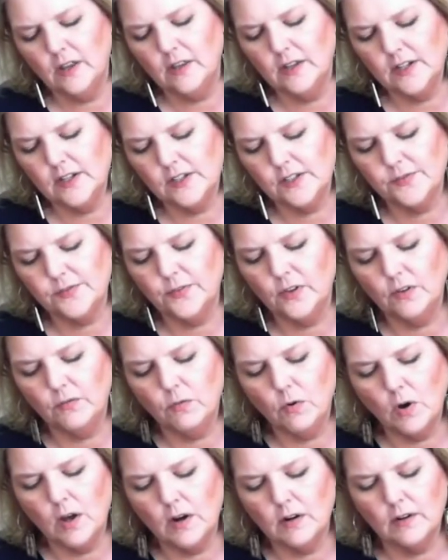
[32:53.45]
and it's full of
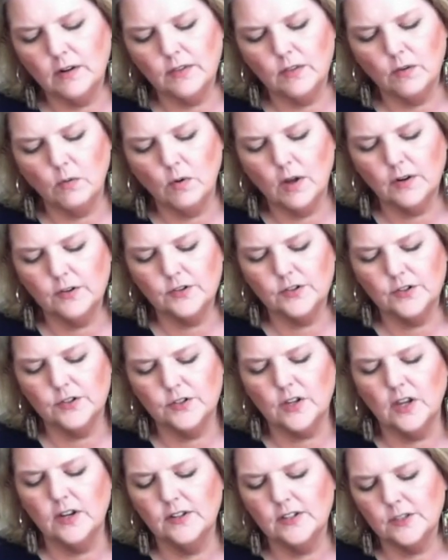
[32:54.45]
water, and the water's just
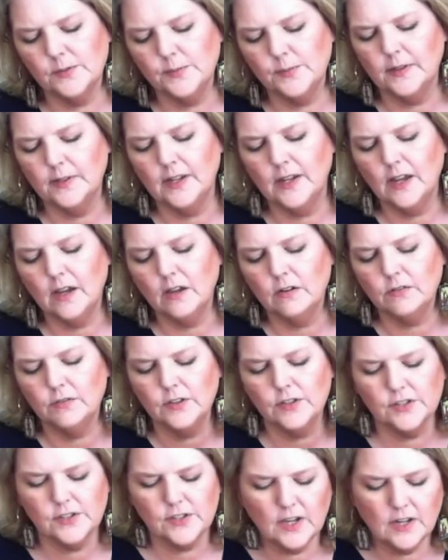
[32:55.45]
kind of spilling out over
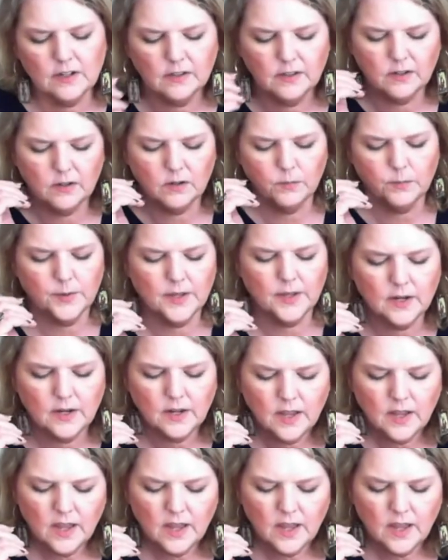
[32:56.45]
the side a little bit.